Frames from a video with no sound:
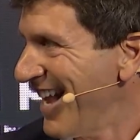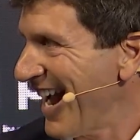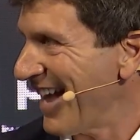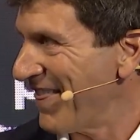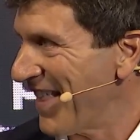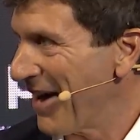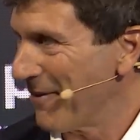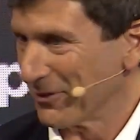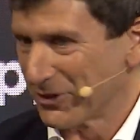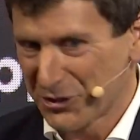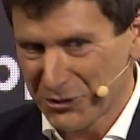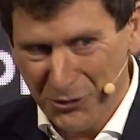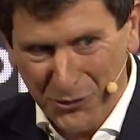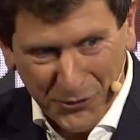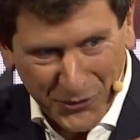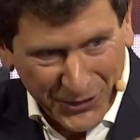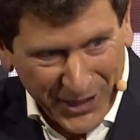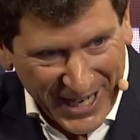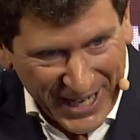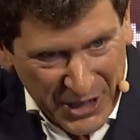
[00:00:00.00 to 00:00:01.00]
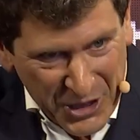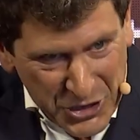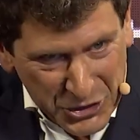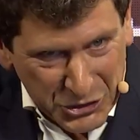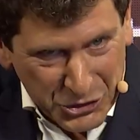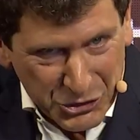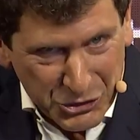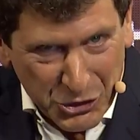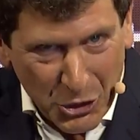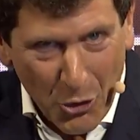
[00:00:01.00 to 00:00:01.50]
and that was true for like
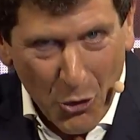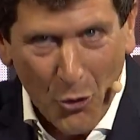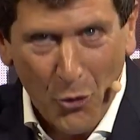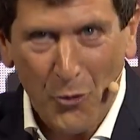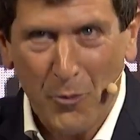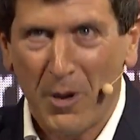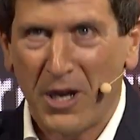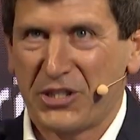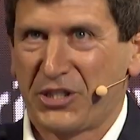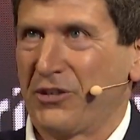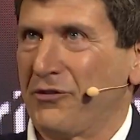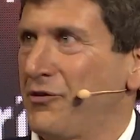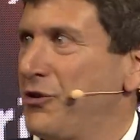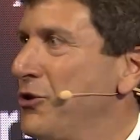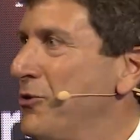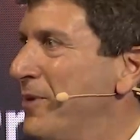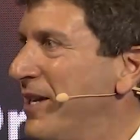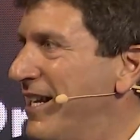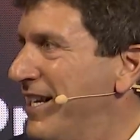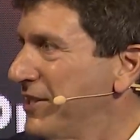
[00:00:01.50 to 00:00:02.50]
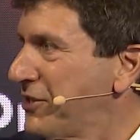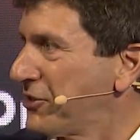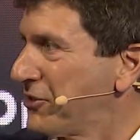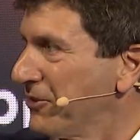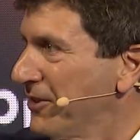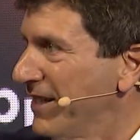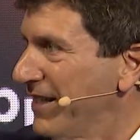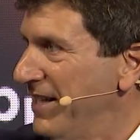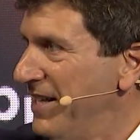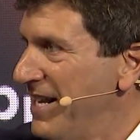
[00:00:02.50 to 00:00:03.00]
so much of human
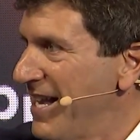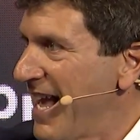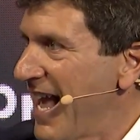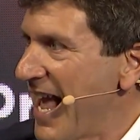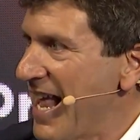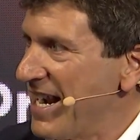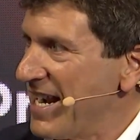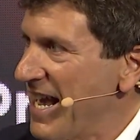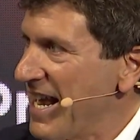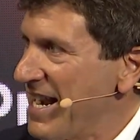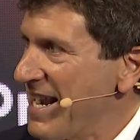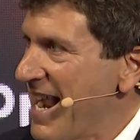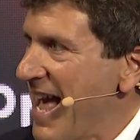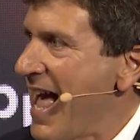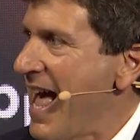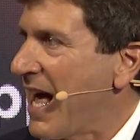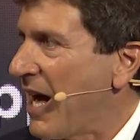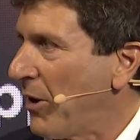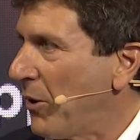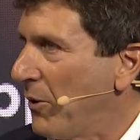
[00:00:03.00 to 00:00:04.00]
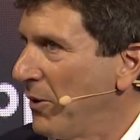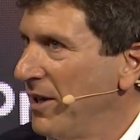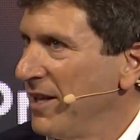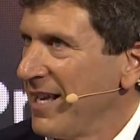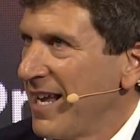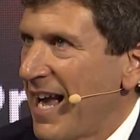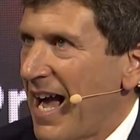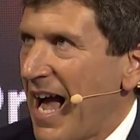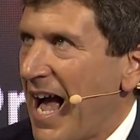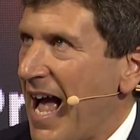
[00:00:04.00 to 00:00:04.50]
history. And now
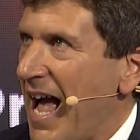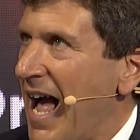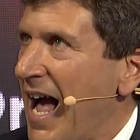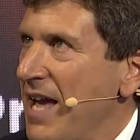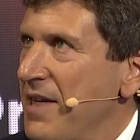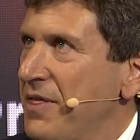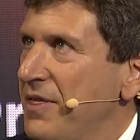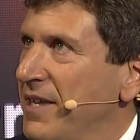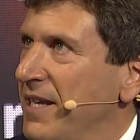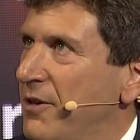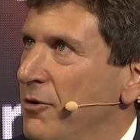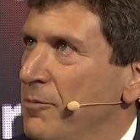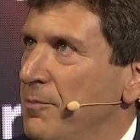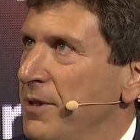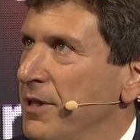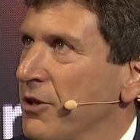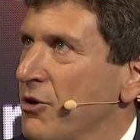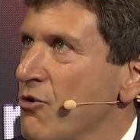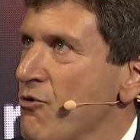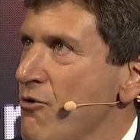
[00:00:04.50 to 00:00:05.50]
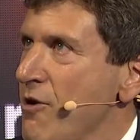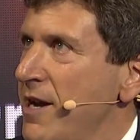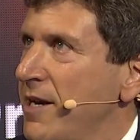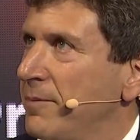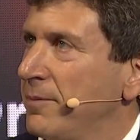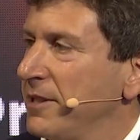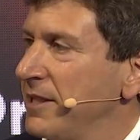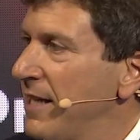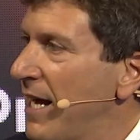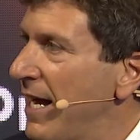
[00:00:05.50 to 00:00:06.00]
I think it would be
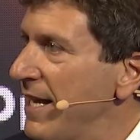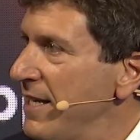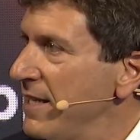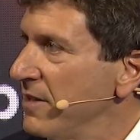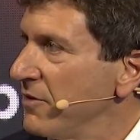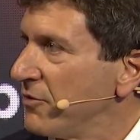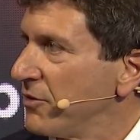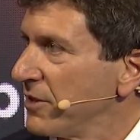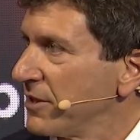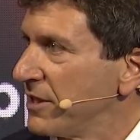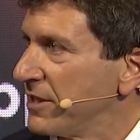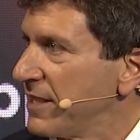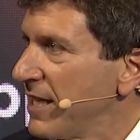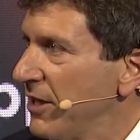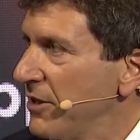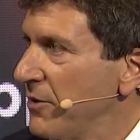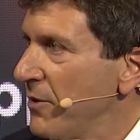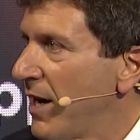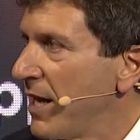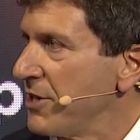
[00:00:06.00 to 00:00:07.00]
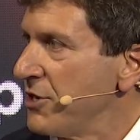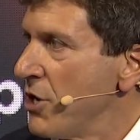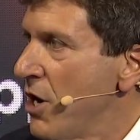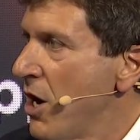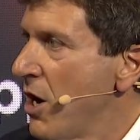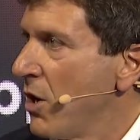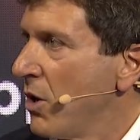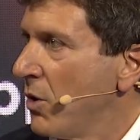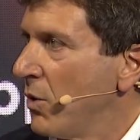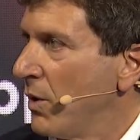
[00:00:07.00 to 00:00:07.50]
incredibly naive to tell you I
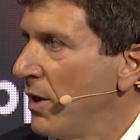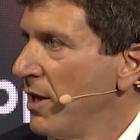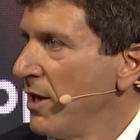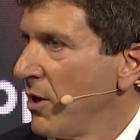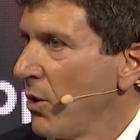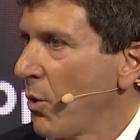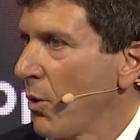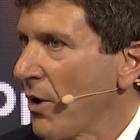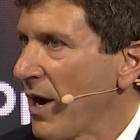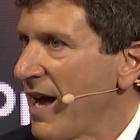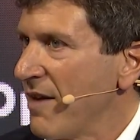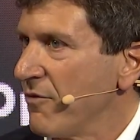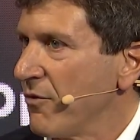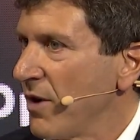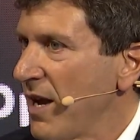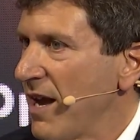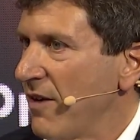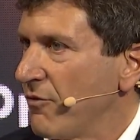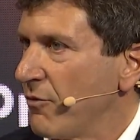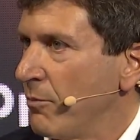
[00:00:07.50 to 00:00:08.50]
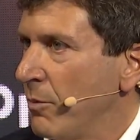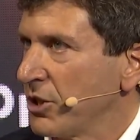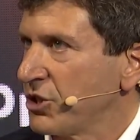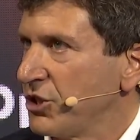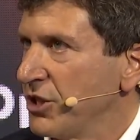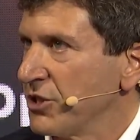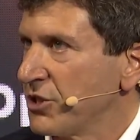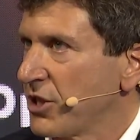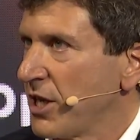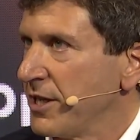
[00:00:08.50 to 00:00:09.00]
know or have, have
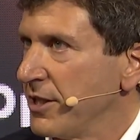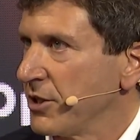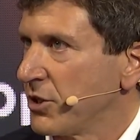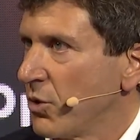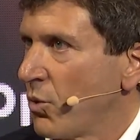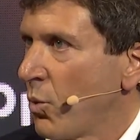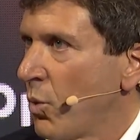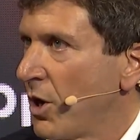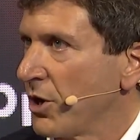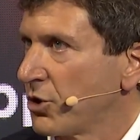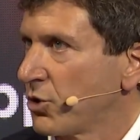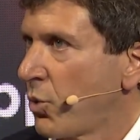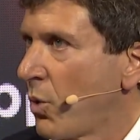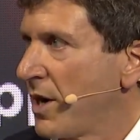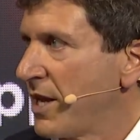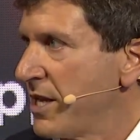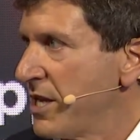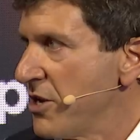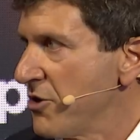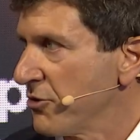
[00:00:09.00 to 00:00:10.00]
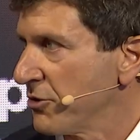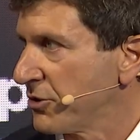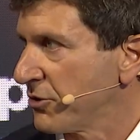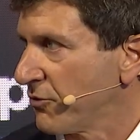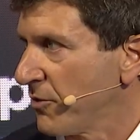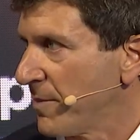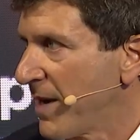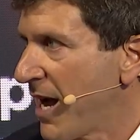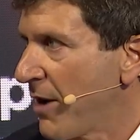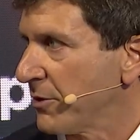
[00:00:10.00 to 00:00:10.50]
much insight into what 20 years
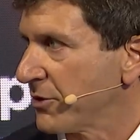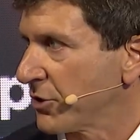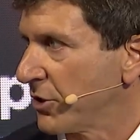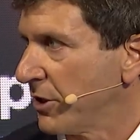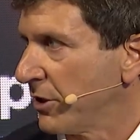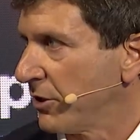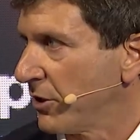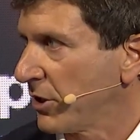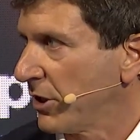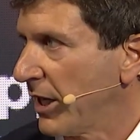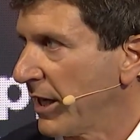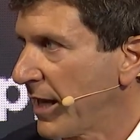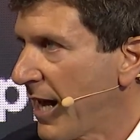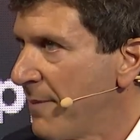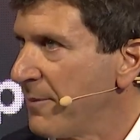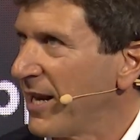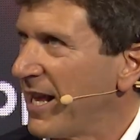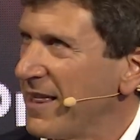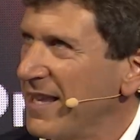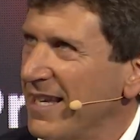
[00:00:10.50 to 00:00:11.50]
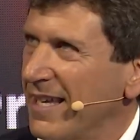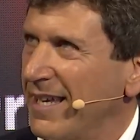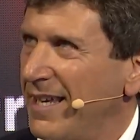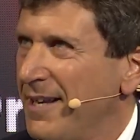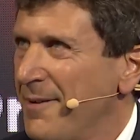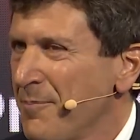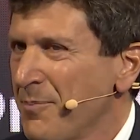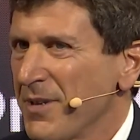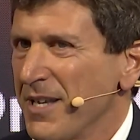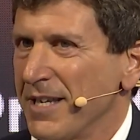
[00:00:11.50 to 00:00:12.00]
from now is going to look like. I mean, I think
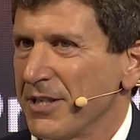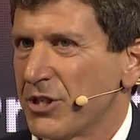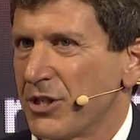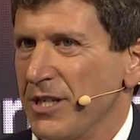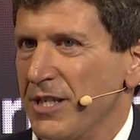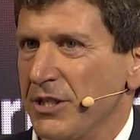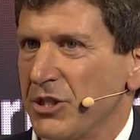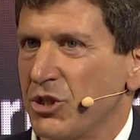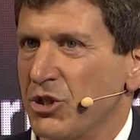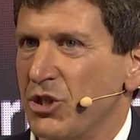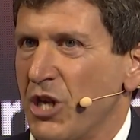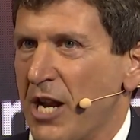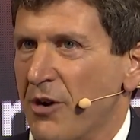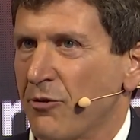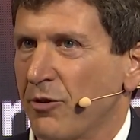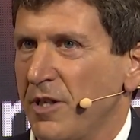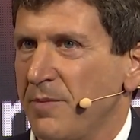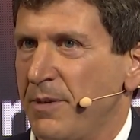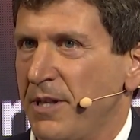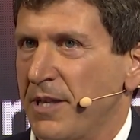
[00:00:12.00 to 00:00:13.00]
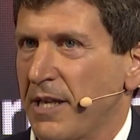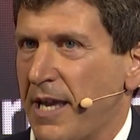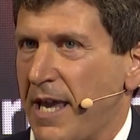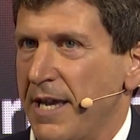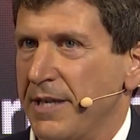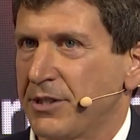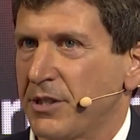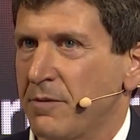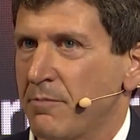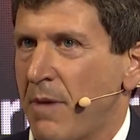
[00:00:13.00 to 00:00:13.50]
it's, it's generally been the
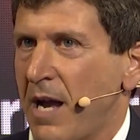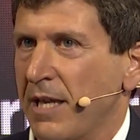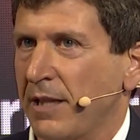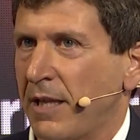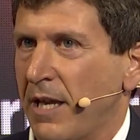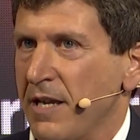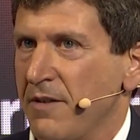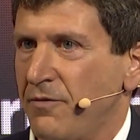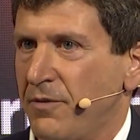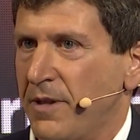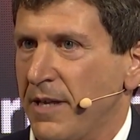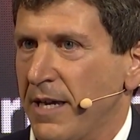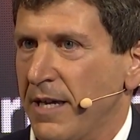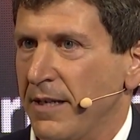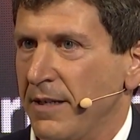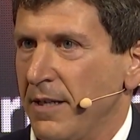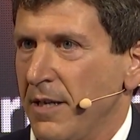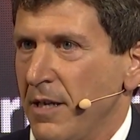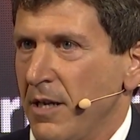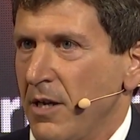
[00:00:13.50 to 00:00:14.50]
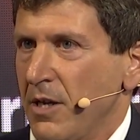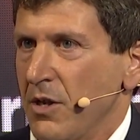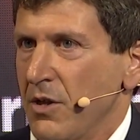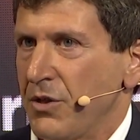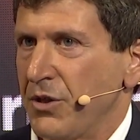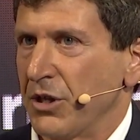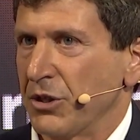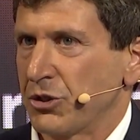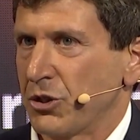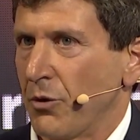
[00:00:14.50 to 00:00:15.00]
case in my life that
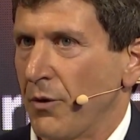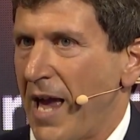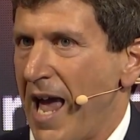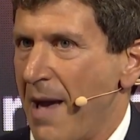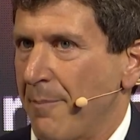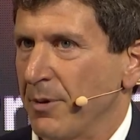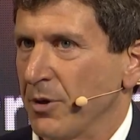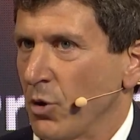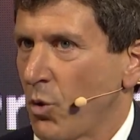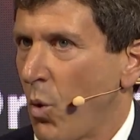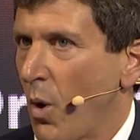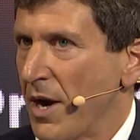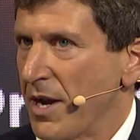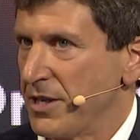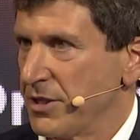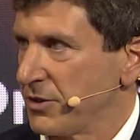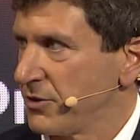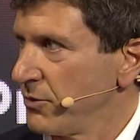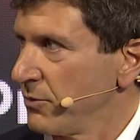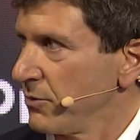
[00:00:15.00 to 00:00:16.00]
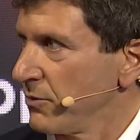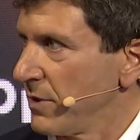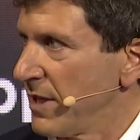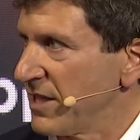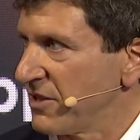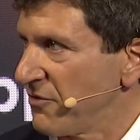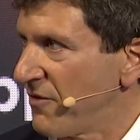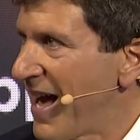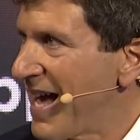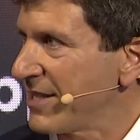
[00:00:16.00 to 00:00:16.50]
things don't happen quite as,
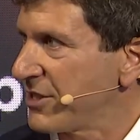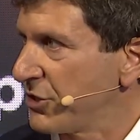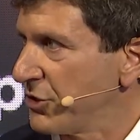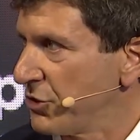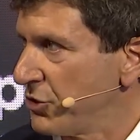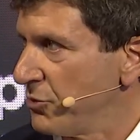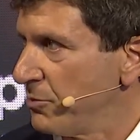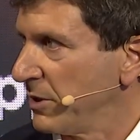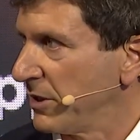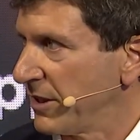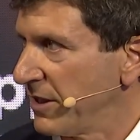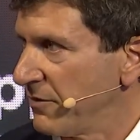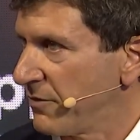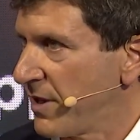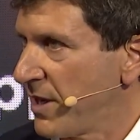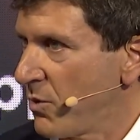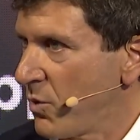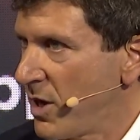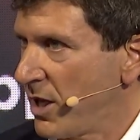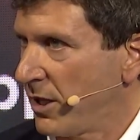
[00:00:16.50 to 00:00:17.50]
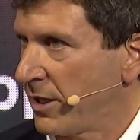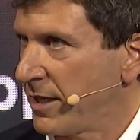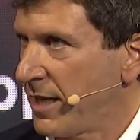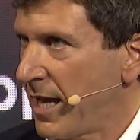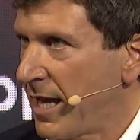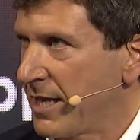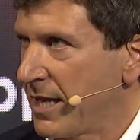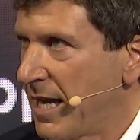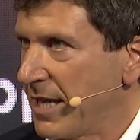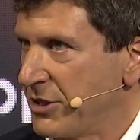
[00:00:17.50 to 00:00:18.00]
as fast as you believe they will. And
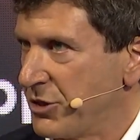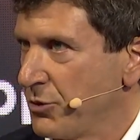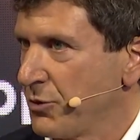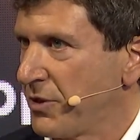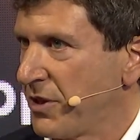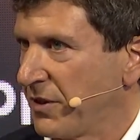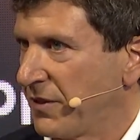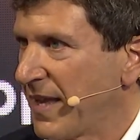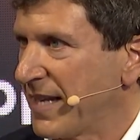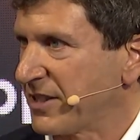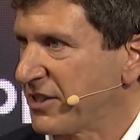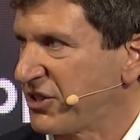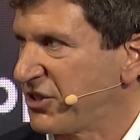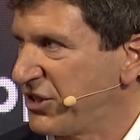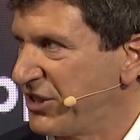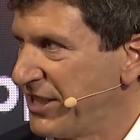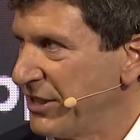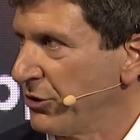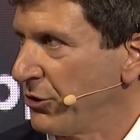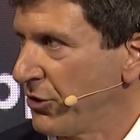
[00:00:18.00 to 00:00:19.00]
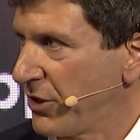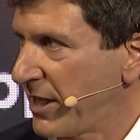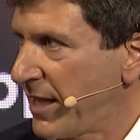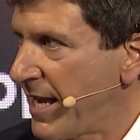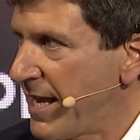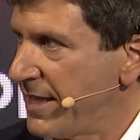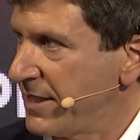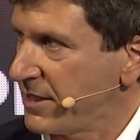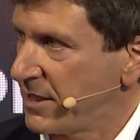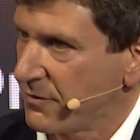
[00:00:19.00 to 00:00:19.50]
I, I do think that's still the
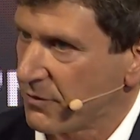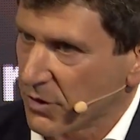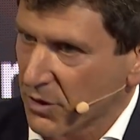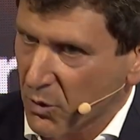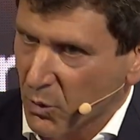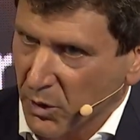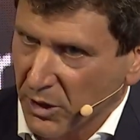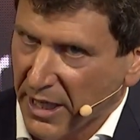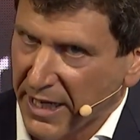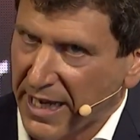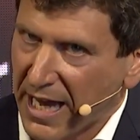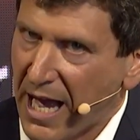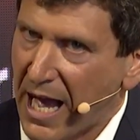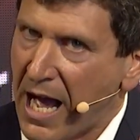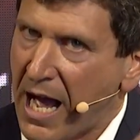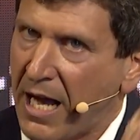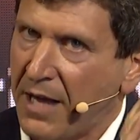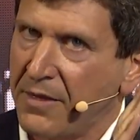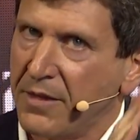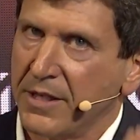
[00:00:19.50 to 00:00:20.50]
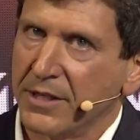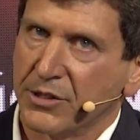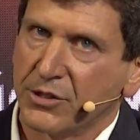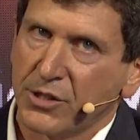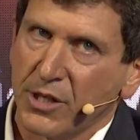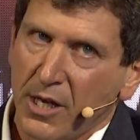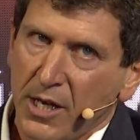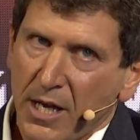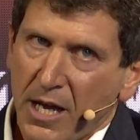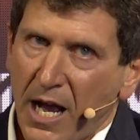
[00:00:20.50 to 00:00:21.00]
case, even though we're like on
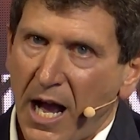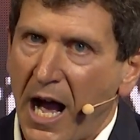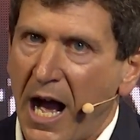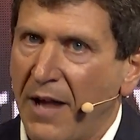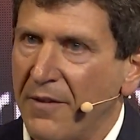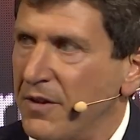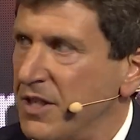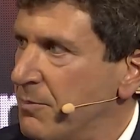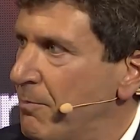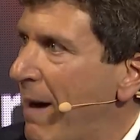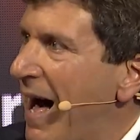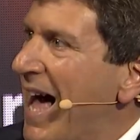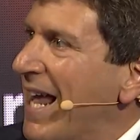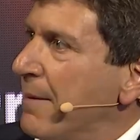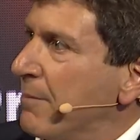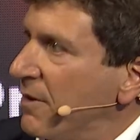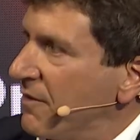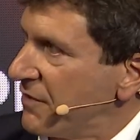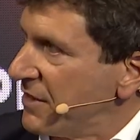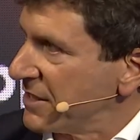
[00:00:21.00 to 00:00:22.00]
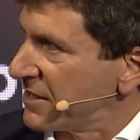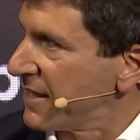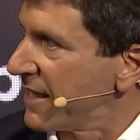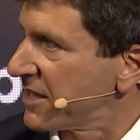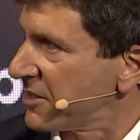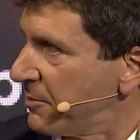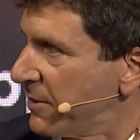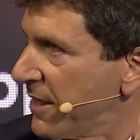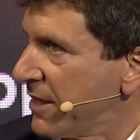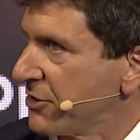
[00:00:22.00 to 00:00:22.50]
this, on this bottom of this
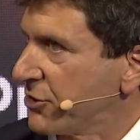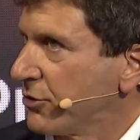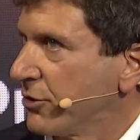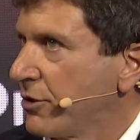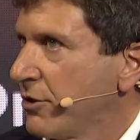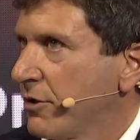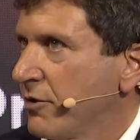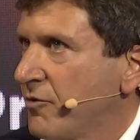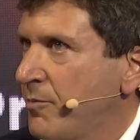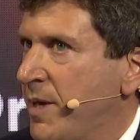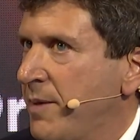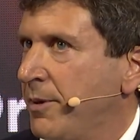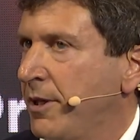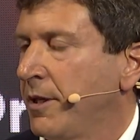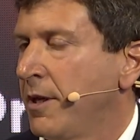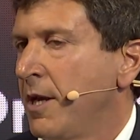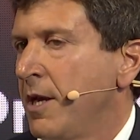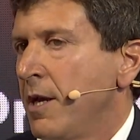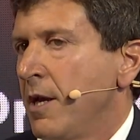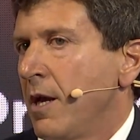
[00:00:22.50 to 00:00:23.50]
exponential curve, maybe.